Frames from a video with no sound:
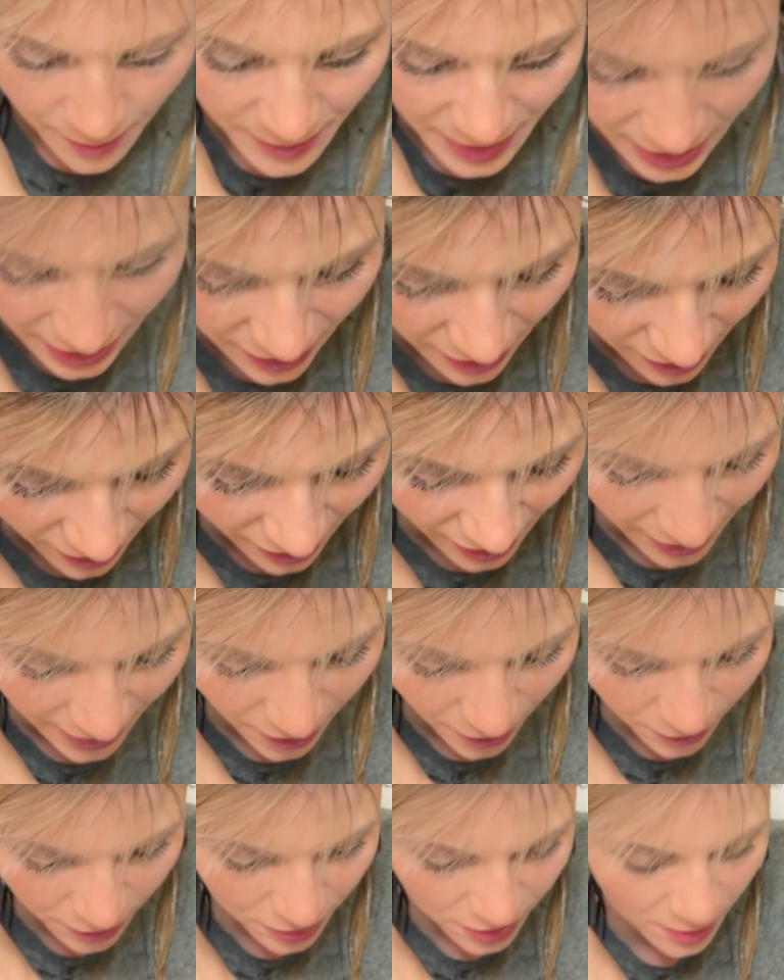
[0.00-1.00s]
mean, I know
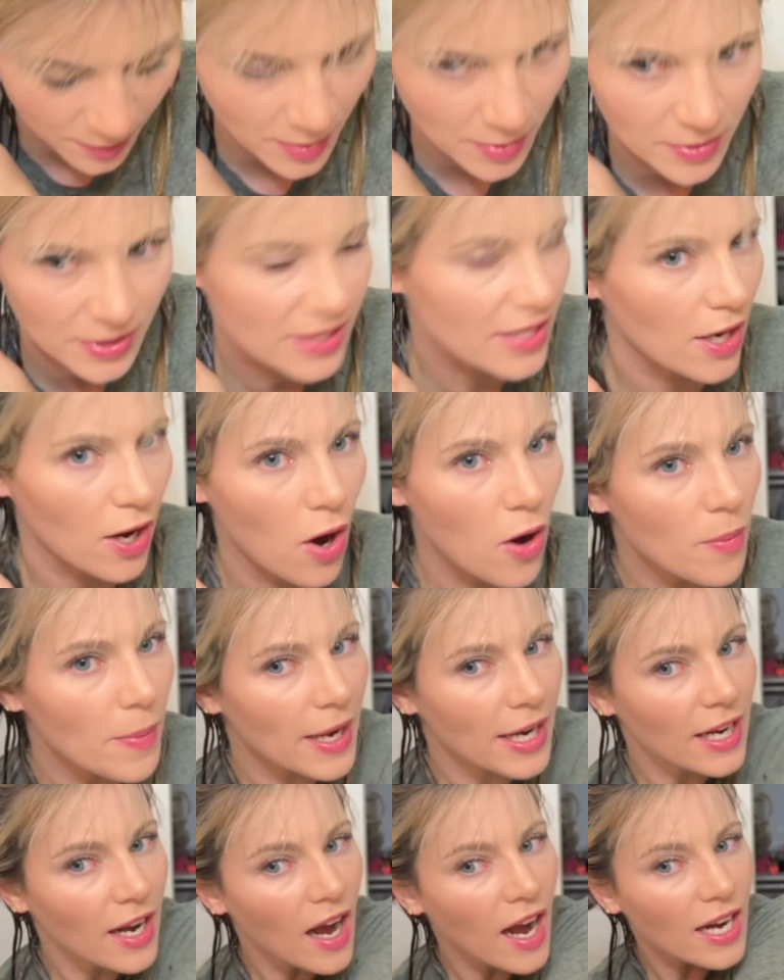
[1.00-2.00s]
there's some people that's like, oh my
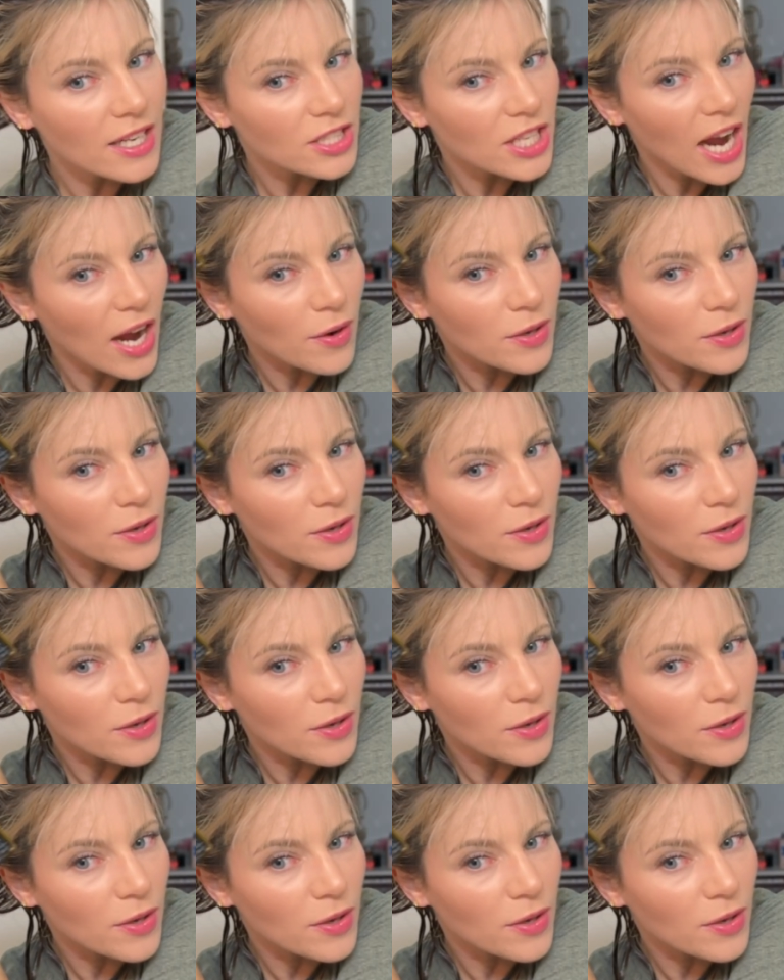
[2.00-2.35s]
gosh, how